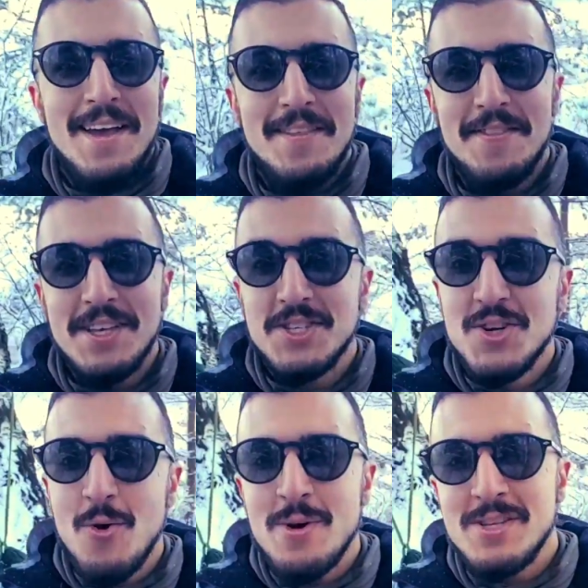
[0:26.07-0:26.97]
in the
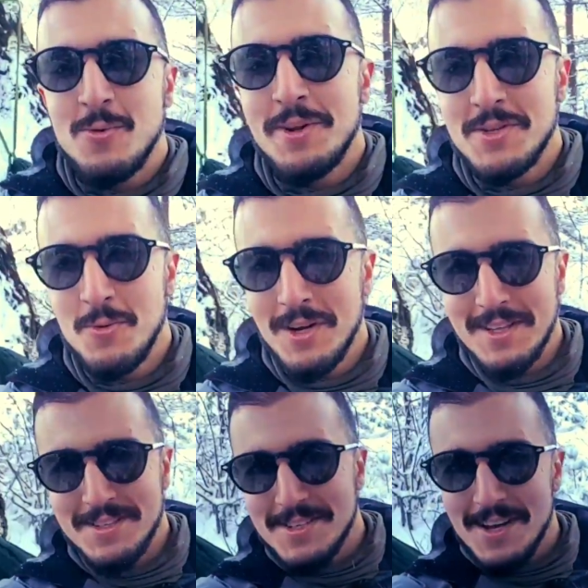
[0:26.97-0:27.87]
snowy Swedish
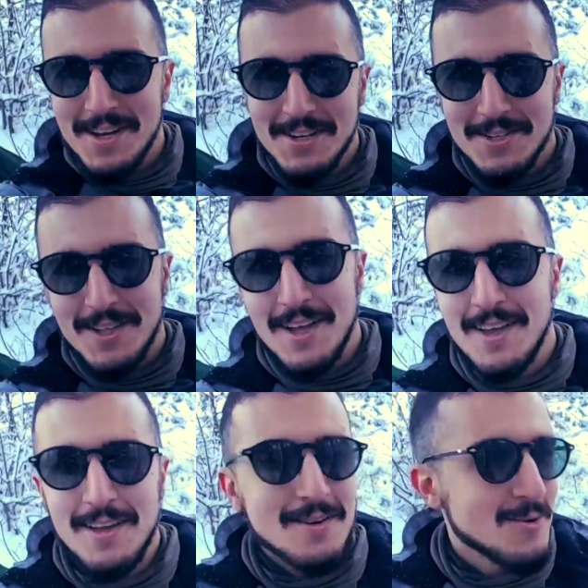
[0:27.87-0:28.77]
woodlands, just
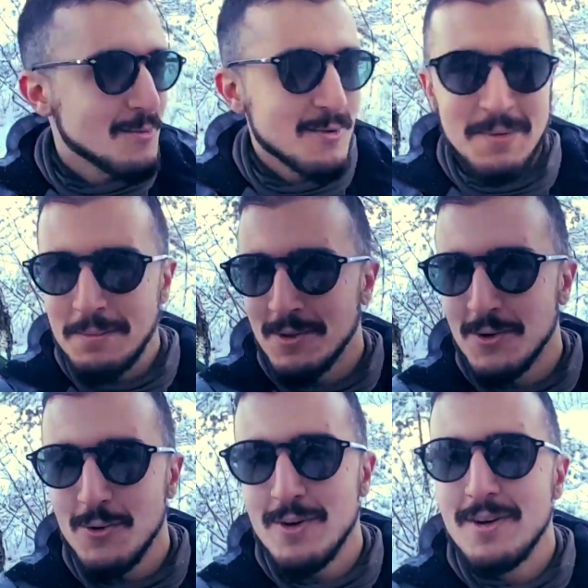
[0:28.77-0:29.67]
like normal people
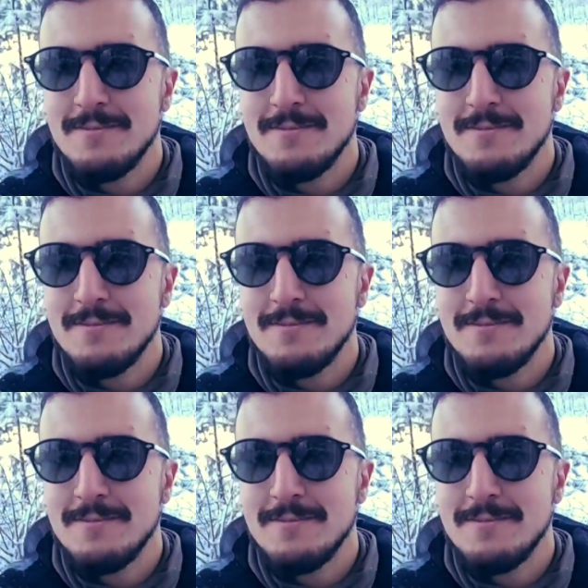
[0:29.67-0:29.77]
do.